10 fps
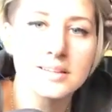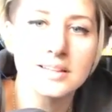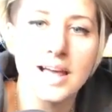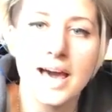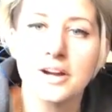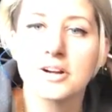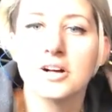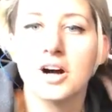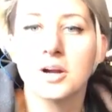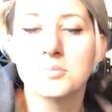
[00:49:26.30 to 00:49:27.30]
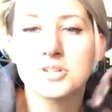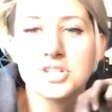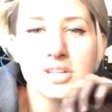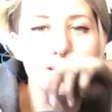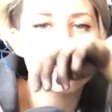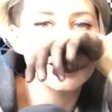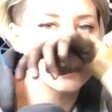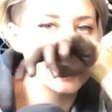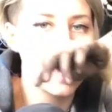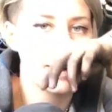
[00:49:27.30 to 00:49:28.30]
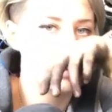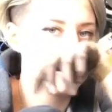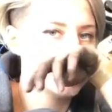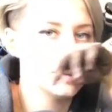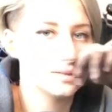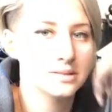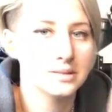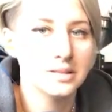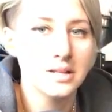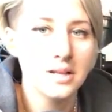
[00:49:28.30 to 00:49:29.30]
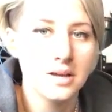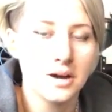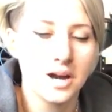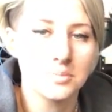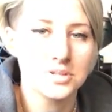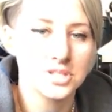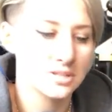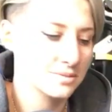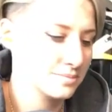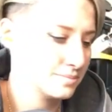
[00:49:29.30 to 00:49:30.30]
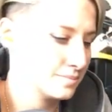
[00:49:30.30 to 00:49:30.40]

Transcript: the lateral arm bushing. The lateral arm bushing.